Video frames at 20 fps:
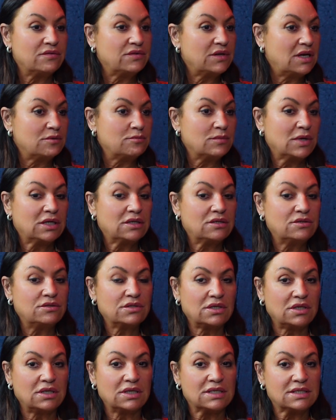I had my coat
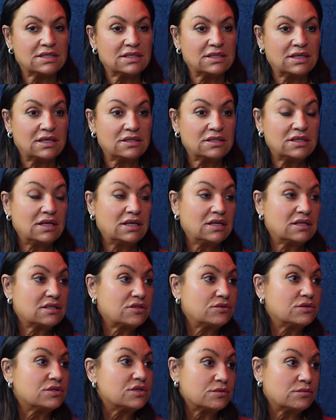on inside out. I had to
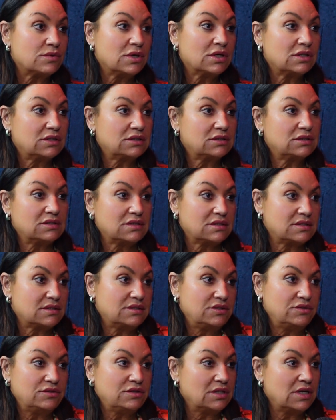go into work because
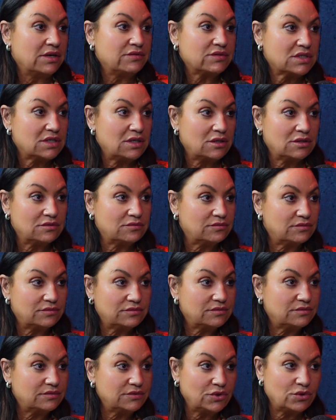you'd never tell
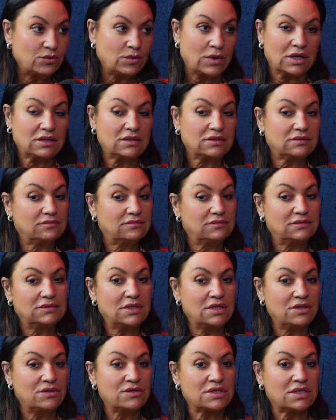your work
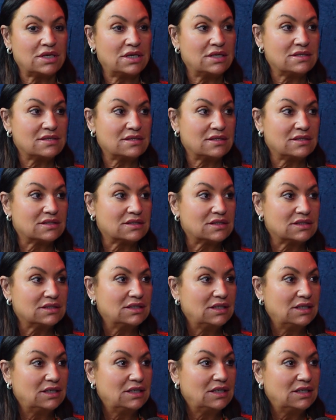in those days that
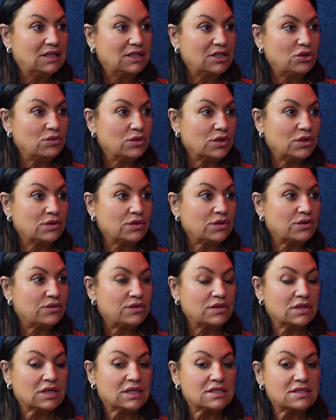you were going
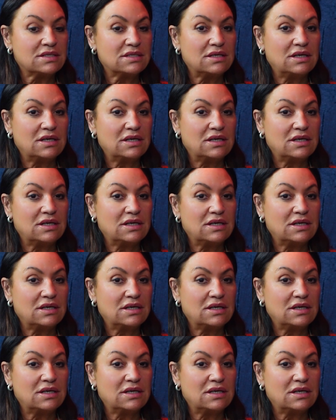through this.